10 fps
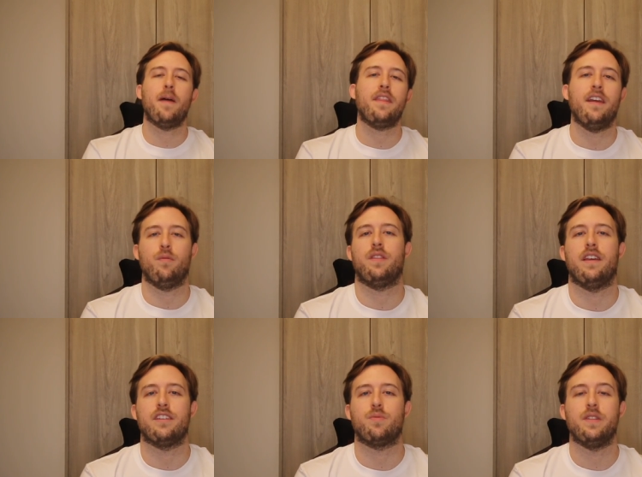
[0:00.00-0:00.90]
my thing with
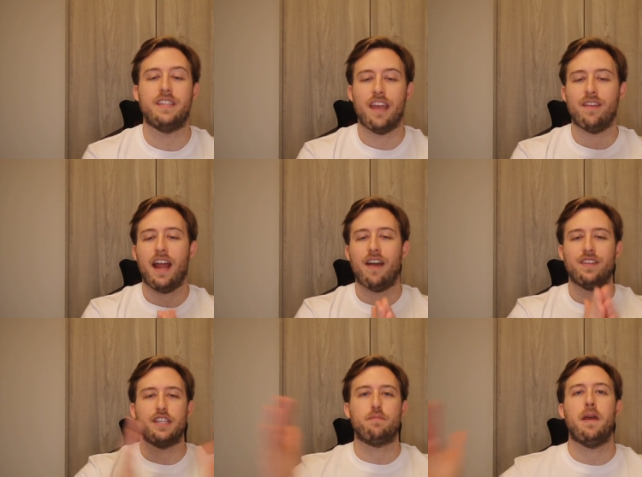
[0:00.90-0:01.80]
this. With David
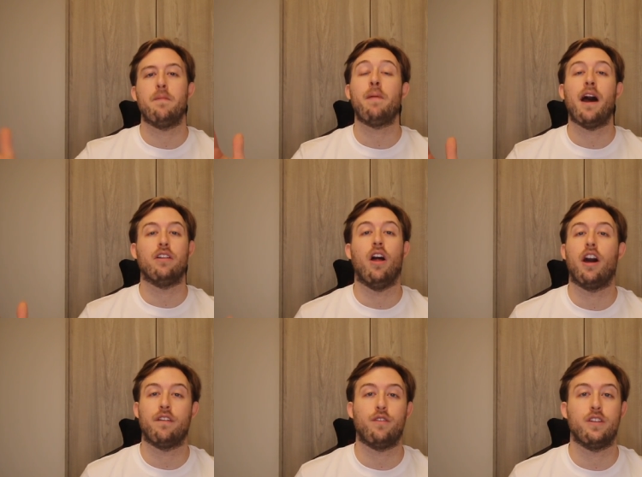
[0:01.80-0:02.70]
having this pen pal
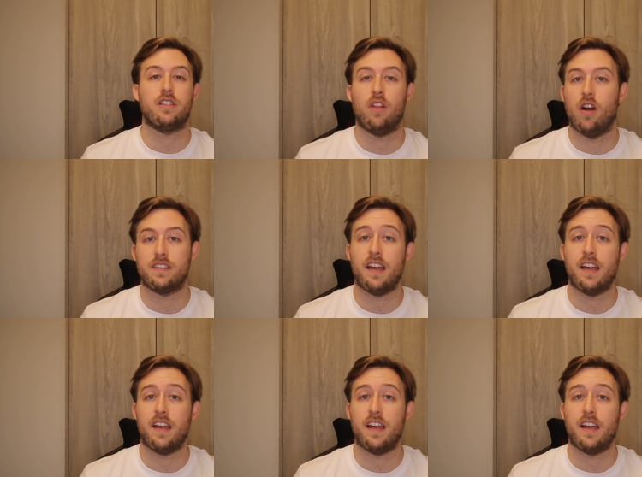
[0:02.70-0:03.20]
Lana for this long